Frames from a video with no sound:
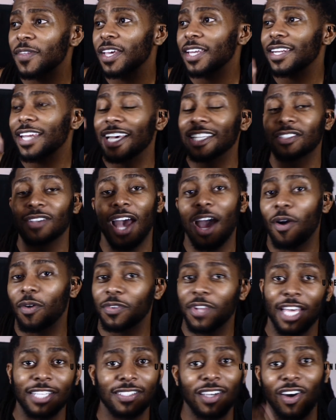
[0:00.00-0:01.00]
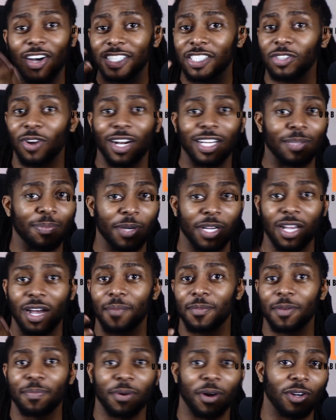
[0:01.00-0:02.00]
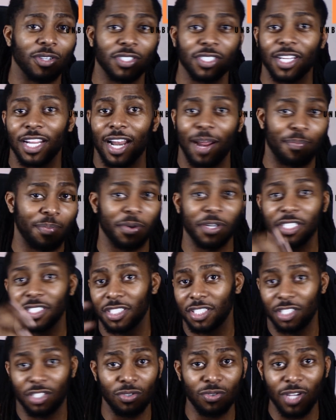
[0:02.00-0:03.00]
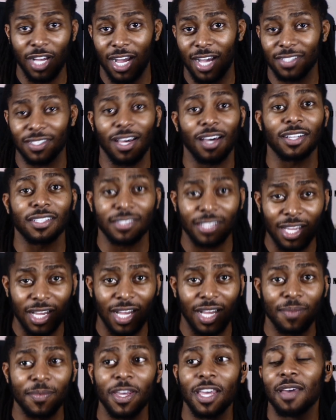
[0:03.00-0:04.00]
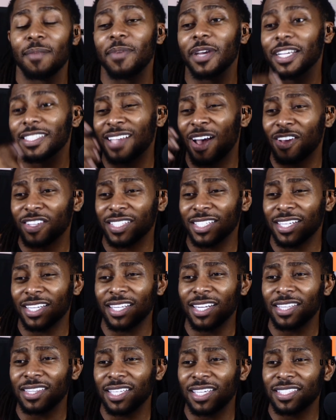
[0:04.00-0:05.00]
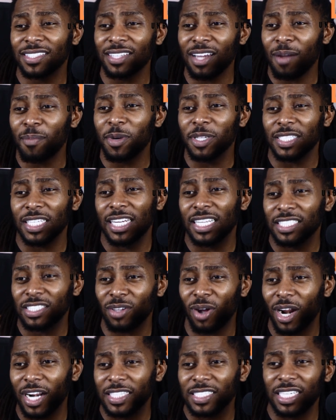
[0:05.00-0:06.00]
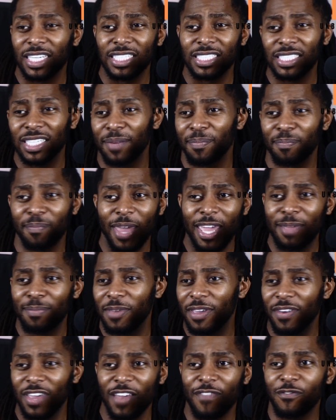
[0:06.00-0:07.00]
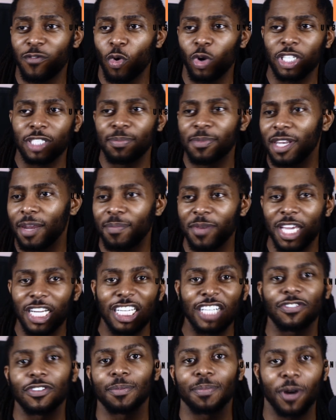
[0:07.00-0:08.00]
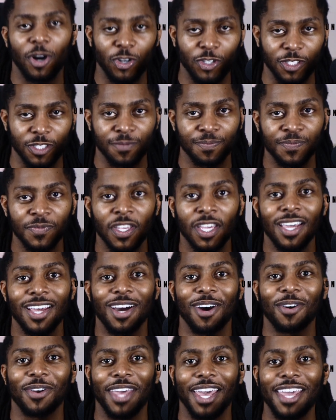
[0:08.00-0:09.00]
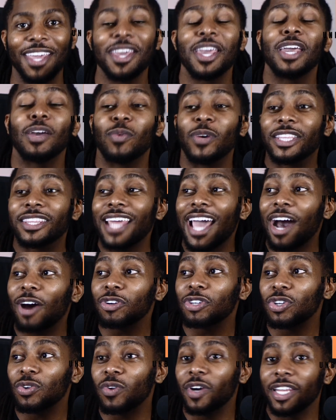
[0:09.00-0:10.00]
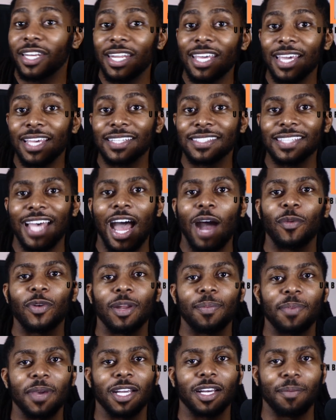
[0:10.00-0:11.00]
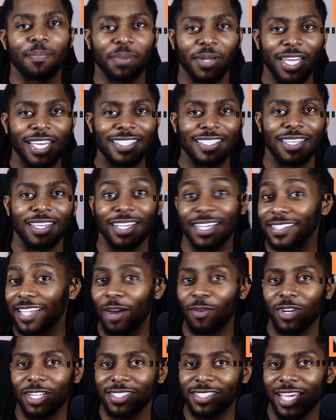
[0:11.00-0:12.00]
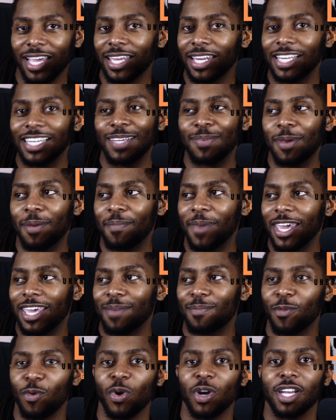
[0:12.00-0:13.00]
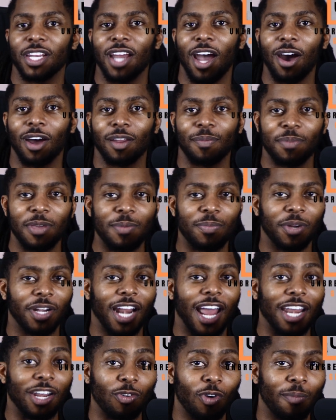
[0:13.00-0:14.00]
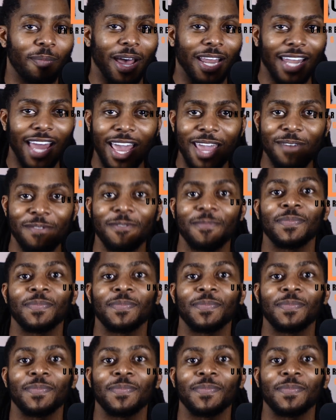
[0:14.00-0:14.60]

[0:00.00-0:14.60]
That's how I started to become the person that I preach to you guys all the time, because I was looking at these numbers and it started to it forced me to be a different person. Okay. Without doing this, I would have been complacent, because I would have technically been making more than all the people that I knew in my life.